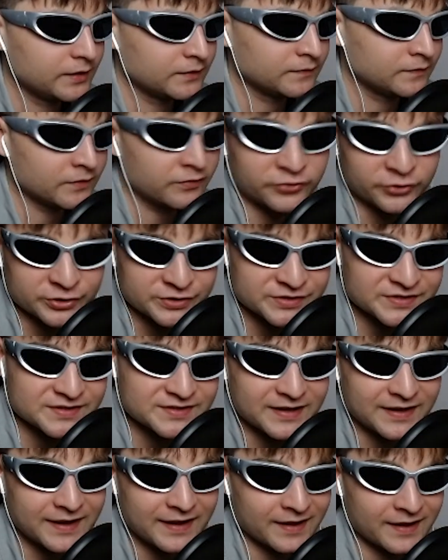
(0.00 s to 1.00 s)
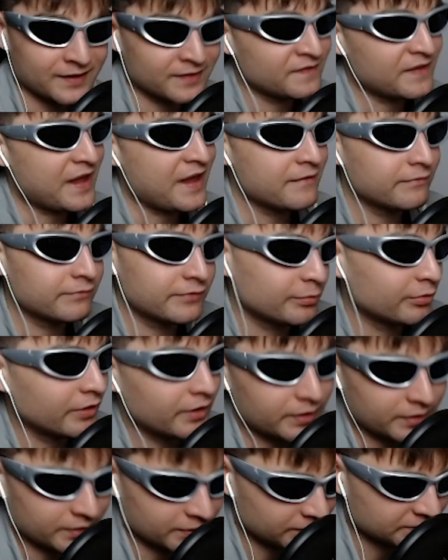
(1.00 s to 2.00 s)
in the first C, and
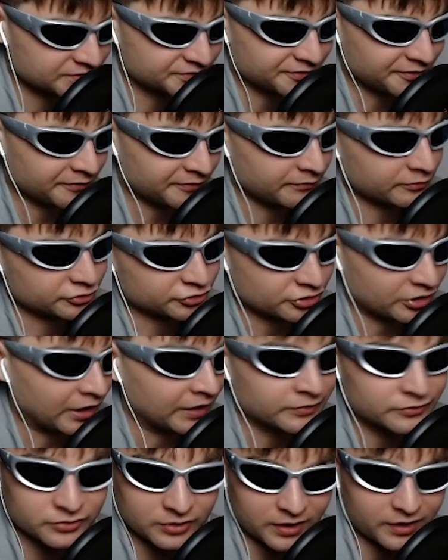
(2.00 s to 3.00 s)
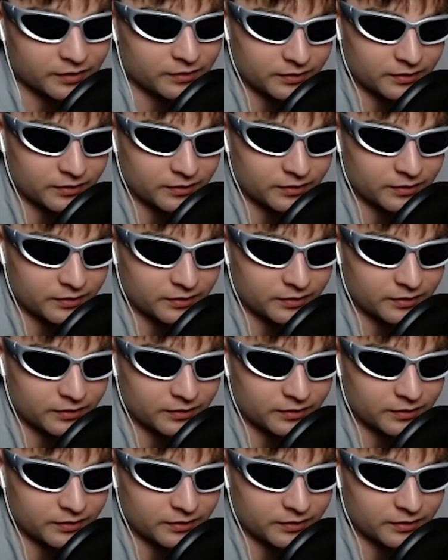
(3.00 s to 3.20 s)
everybody in the server trying to kill